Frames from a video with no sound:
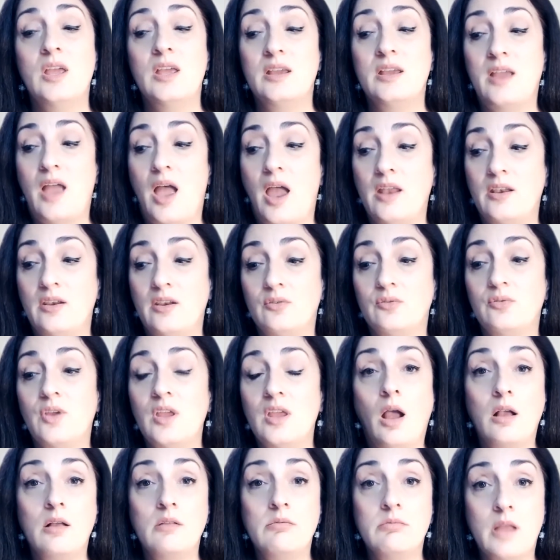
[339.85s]
kind of
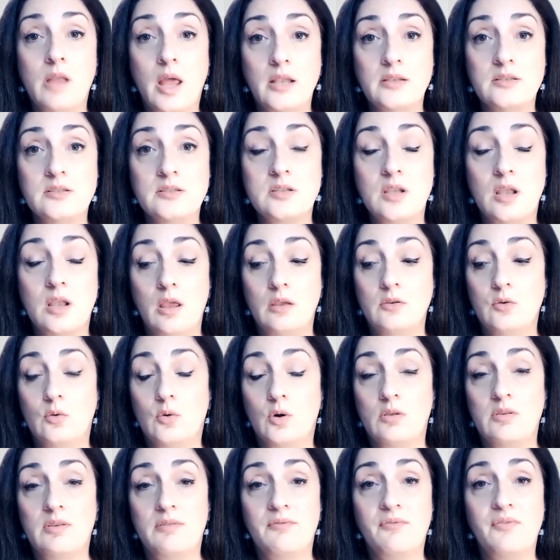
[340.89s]
cleanse
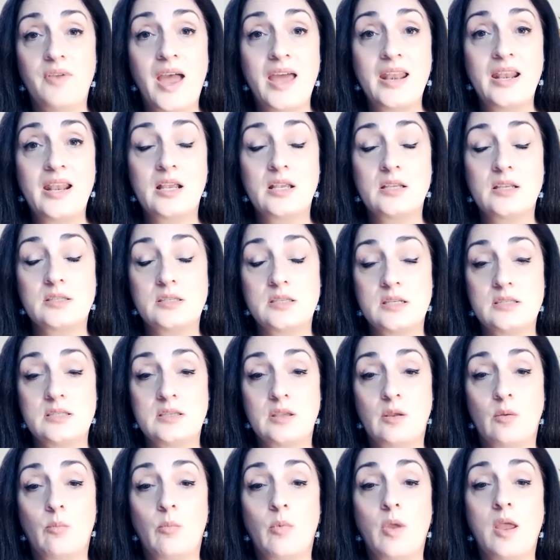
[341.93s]
your lymphatic system,